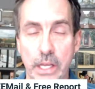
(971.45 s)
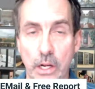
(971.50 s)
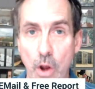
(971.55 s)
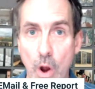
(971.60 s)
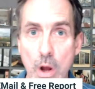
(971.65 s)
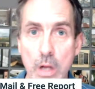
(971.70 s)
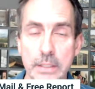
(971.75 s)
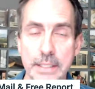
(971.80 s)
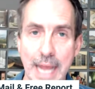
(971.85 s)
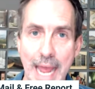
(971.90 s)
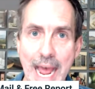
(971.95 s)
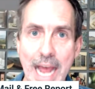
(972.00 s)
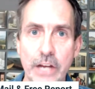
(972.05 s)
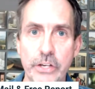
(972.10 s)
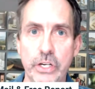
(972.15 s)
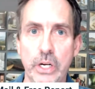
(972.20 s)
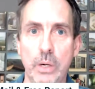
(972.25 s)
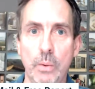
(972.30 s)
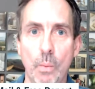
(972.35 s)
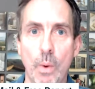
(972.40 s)
The call to
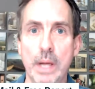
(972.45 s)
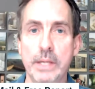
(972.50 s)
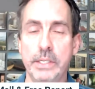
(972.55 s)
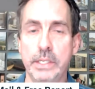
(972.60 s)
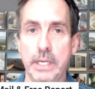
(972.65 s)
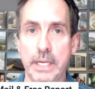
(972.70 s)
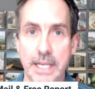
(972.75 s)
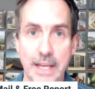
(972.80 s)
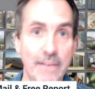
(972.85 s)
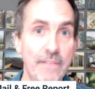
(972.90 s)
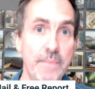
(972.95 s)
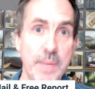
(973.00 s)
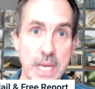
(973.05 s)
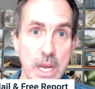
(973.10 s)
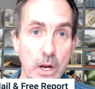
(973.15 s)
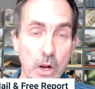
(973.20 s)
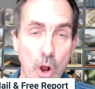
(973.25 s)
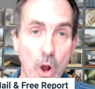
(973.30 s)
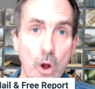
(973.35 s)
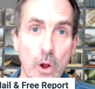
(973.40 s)
action was to give
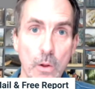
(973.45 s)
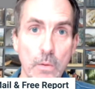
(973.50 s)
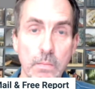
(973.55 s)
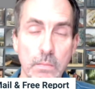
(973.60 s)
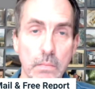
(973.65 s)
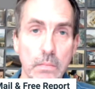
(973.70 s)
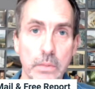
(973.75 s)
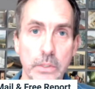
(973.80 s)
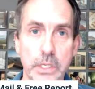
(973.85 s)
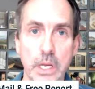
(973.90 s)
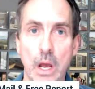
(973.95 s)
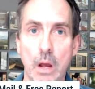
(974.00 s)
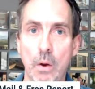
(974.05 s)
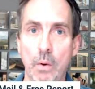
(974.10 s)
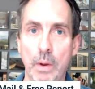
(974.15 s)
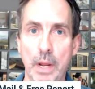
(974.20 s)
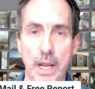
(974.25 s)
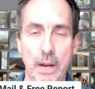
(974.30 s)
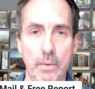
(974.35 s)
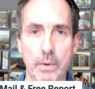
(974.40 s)
me a call.
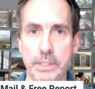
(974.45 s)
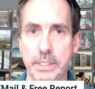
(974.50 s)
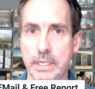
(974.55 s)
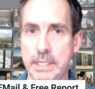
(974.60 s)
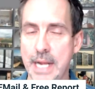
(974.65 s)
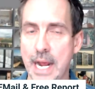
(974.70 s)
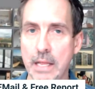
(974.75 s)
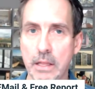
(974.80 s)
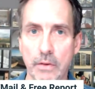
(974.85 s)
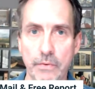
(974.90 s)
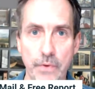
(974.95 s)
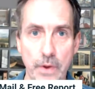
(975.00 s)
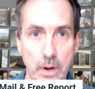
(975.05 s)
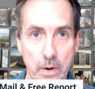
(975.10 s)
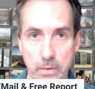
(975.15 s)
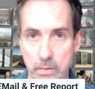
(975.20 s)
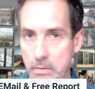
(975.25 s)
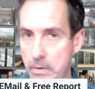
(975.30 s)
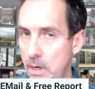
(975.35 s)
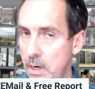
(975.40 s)
So it was a
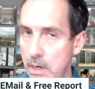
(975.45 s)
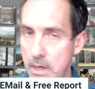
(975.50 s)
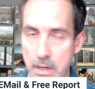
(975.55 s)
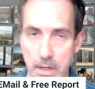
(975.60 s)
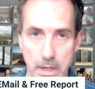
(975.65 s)
telephone